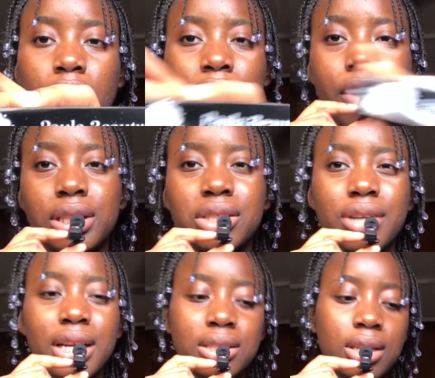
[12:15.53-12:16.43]
I already
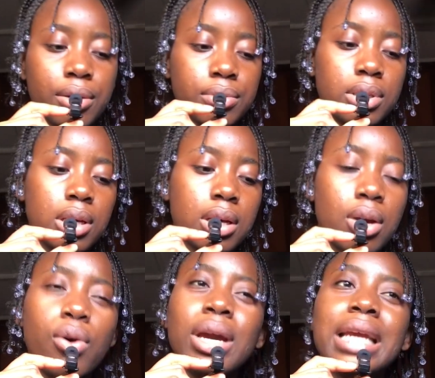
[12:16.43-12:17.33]
tried it out.
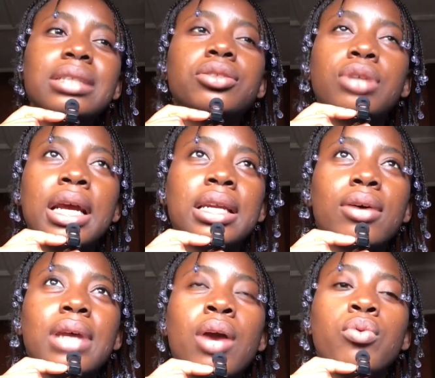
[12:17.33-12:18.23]
Okay, I didn't try it
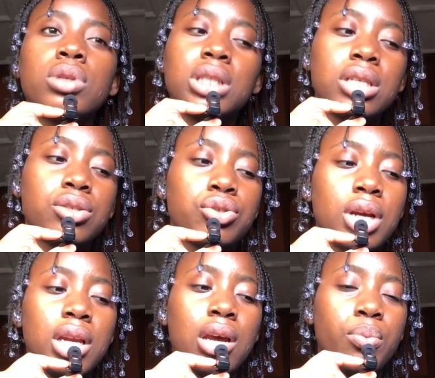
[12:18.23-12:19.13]
out. I wanted to try
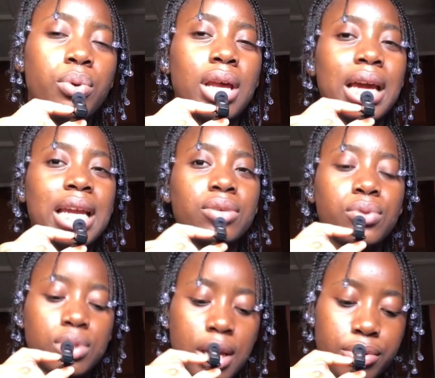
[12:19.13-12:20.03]
it out, but like I didn't
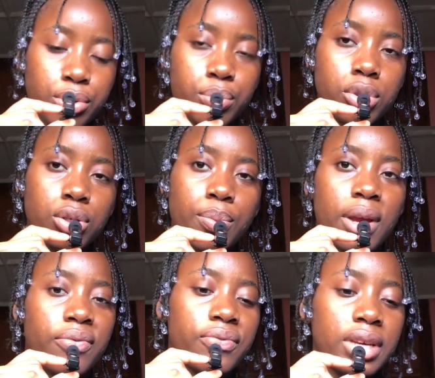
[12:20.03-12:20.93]
want to have so much on my
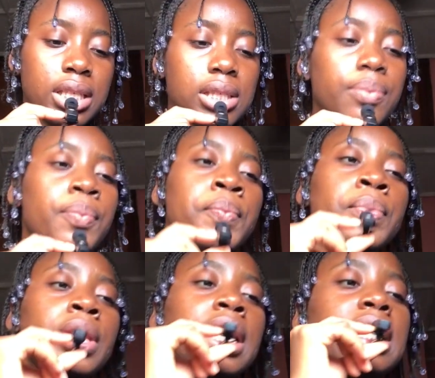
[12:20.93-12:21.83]
face.
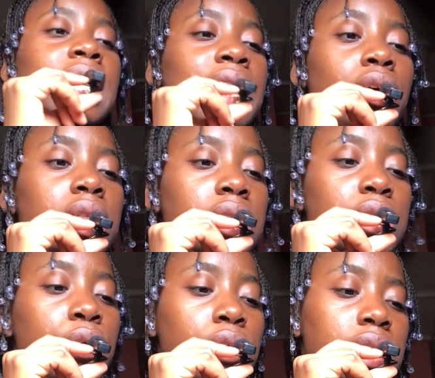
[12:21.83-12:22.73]
Then I got this
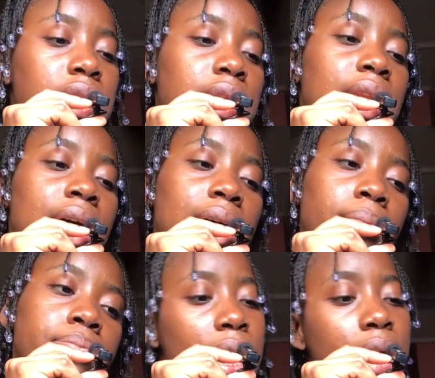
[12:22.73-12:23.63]
concealer
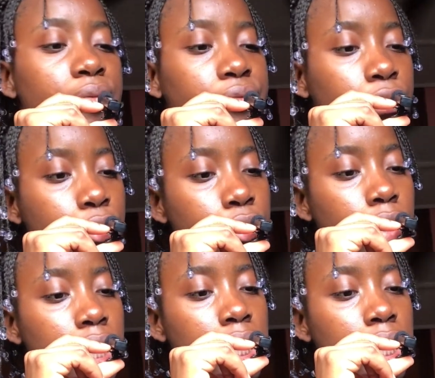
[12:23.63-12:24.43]
by Avour.